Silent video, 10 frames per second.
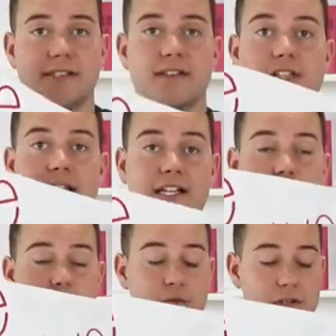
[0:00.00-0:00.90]
so the
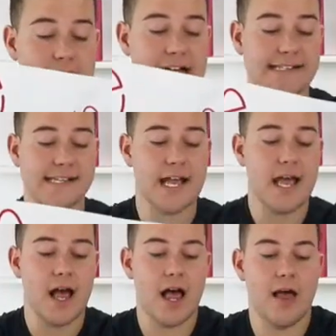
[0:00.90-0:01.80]
collection before last,
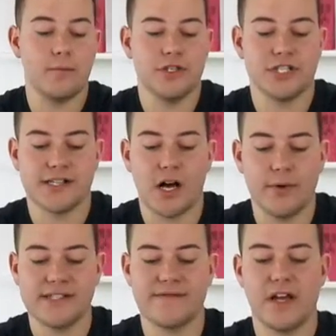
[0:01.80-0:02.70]
um, which is
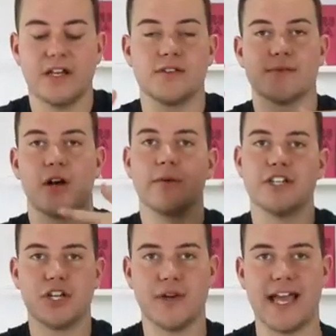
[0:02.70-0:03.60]
always fun because we're
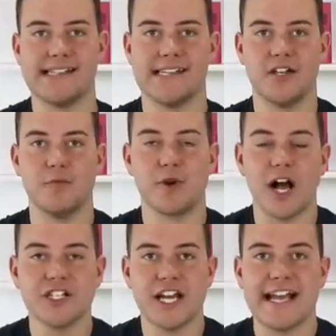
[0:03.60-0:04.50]
always showcasing new
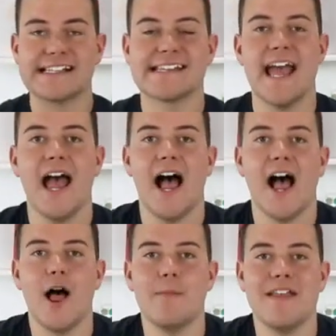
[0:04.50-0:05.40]
projects.
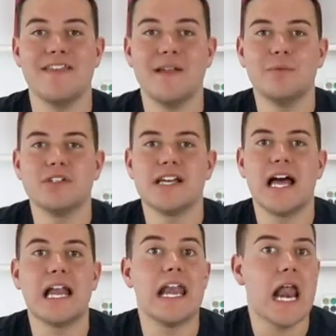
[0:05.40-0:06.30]
Um, and then
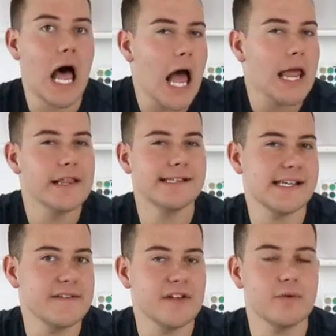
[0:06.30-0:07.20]
tonight, this
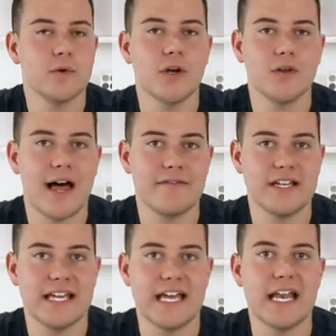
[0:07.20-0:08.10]
evening, we'll go live
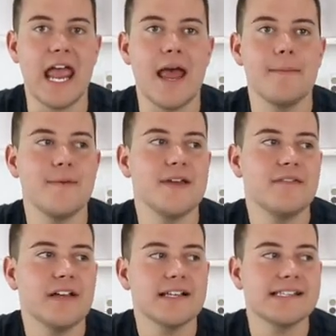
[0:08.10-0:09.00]
again. Maybe
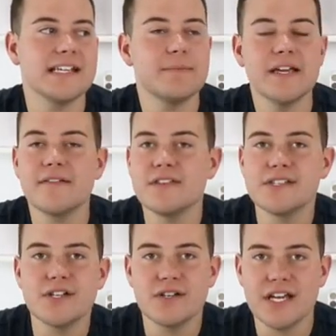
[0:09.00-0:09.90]
give like a sneak peek of the
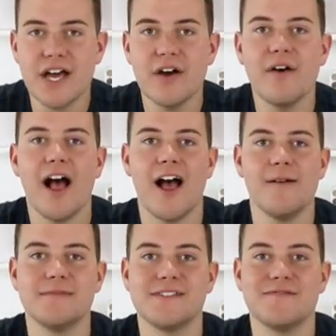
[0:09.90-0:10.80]
studio
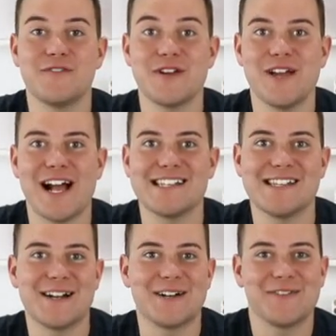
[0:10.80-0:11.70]
um, for you guys
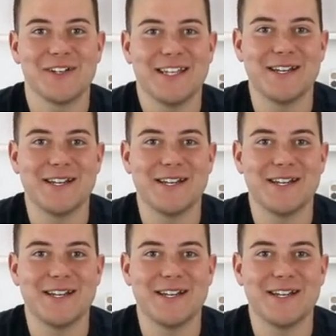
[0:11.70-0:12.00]
that are really